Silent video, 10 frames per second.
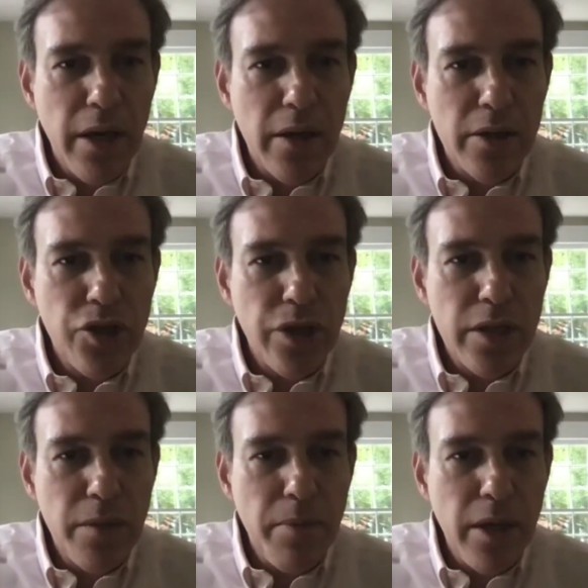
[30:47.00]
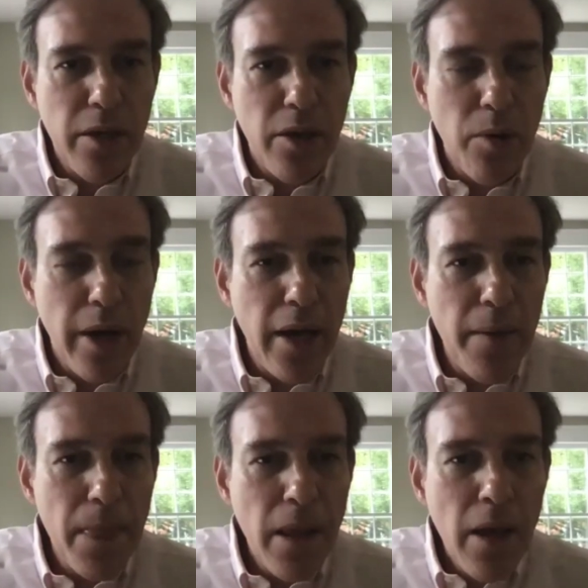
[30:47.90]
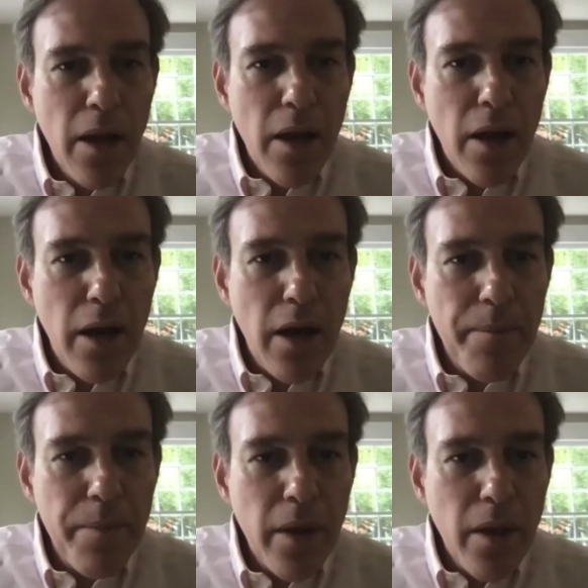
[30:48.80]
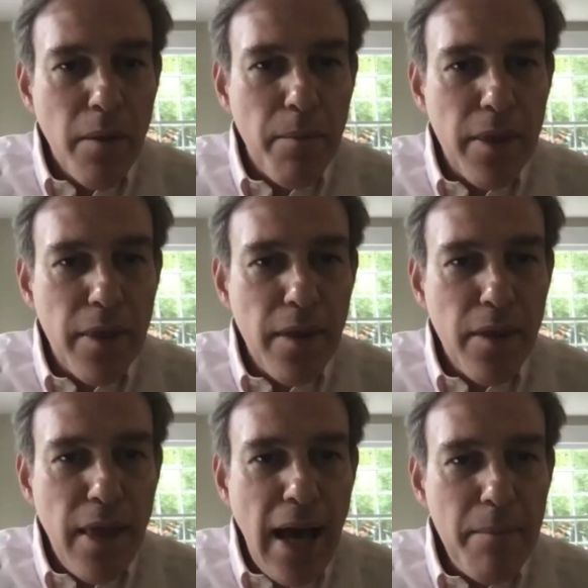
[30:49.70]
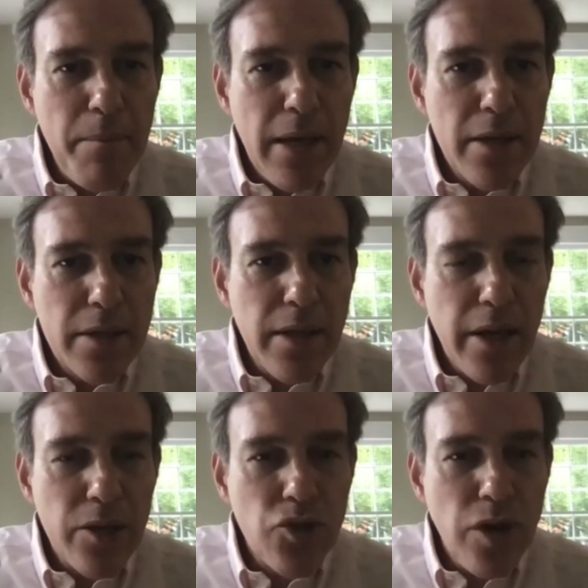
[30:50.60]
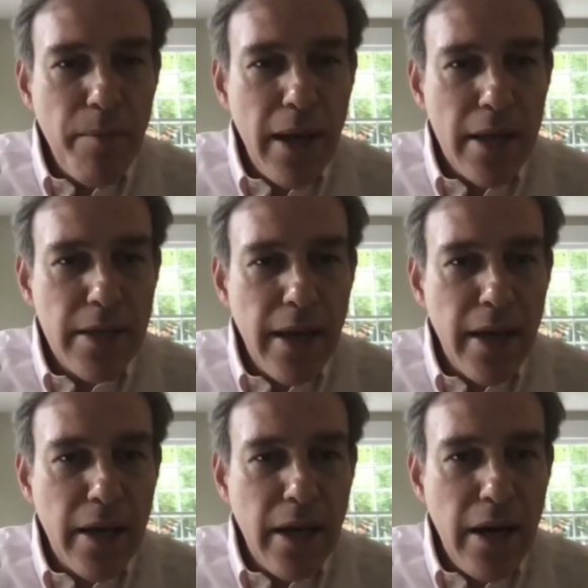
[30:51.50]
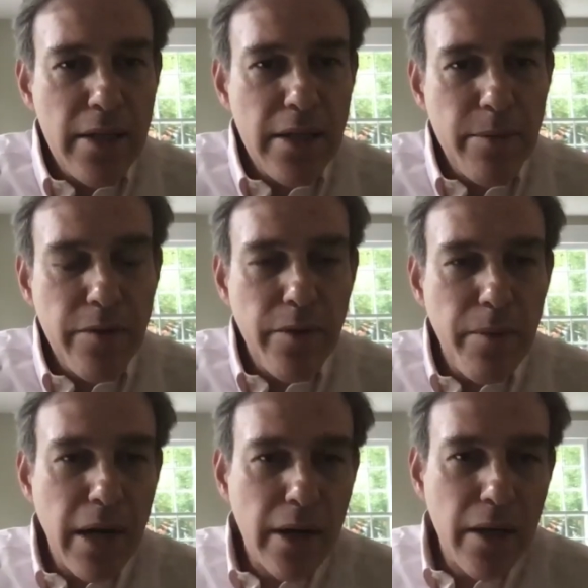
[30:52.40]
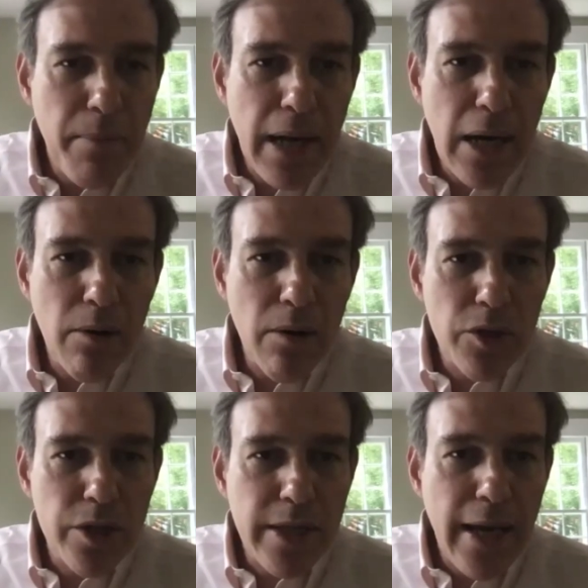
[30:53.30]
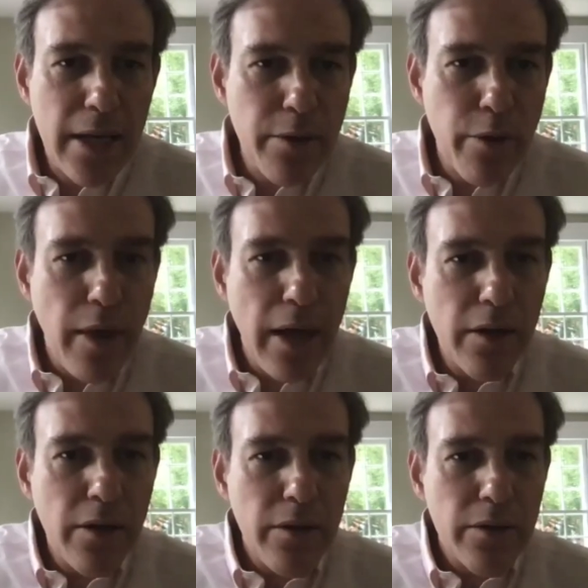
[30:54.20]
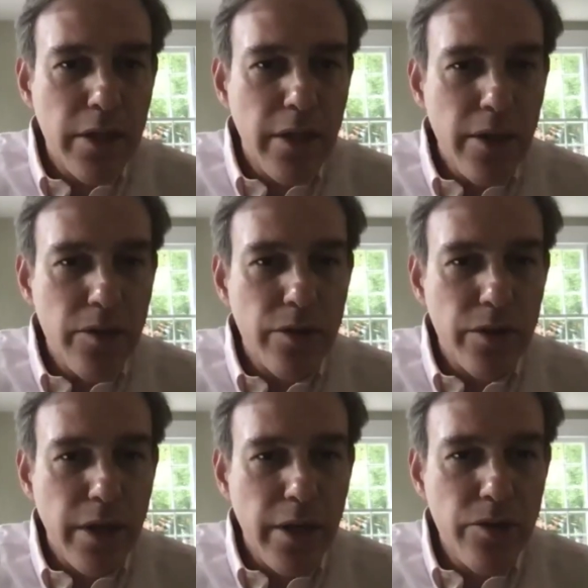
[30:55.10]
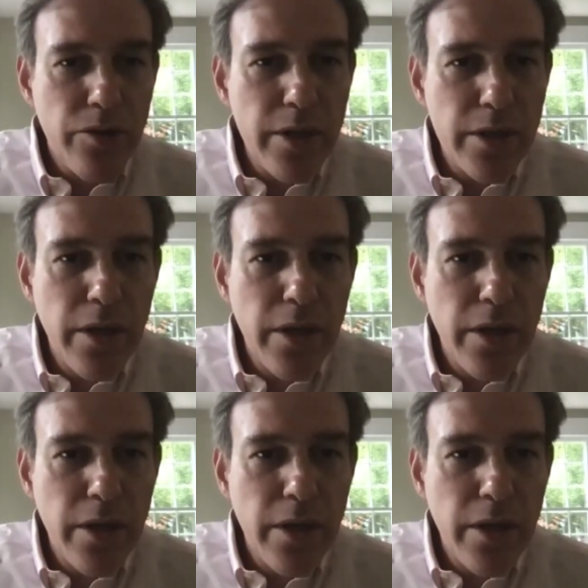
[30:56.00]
JCPOA. But that being said, Trump has a concept of American power which is antithetical to Israel's interest.